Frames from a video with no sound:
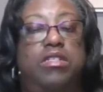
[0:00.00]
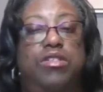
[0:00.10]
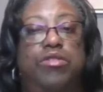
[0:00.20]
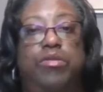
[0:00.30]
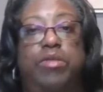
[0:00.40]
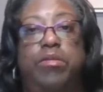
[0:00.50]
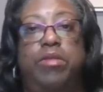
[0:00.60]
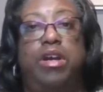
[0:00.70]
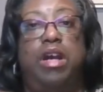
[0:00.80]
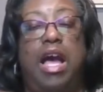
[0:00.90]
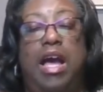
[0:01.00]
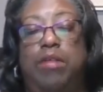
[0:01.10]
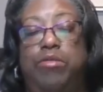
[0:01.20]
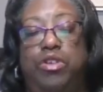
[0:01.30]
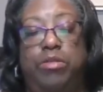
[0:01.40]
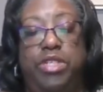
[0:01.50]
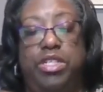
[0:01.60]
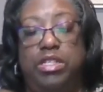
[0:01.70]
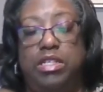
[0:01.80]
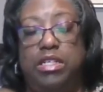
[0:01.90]
So remember, I'm on a
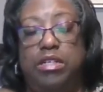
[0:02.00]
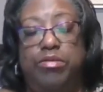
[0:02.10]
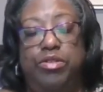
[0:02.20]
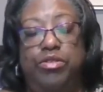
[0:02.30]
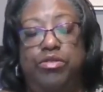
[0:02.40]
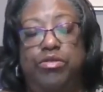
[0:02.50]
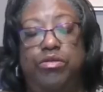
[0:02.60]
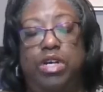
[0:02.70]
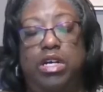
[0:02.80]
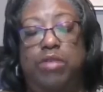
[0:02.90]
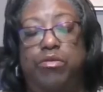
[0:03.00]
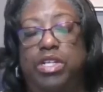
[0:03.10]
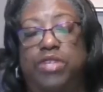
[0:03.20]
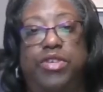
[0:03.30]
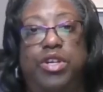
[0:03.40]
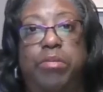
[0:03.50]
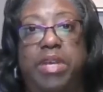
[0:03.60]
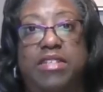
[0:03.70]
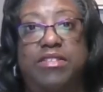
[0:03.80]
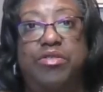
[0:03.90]
mission to help you live your
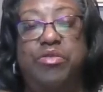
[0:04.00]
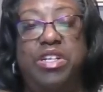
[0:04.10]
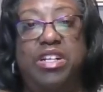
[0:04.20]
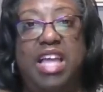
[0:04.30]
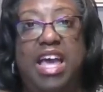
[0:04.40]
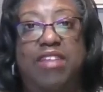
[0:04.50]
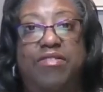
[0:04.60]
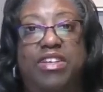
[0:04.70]
best career life.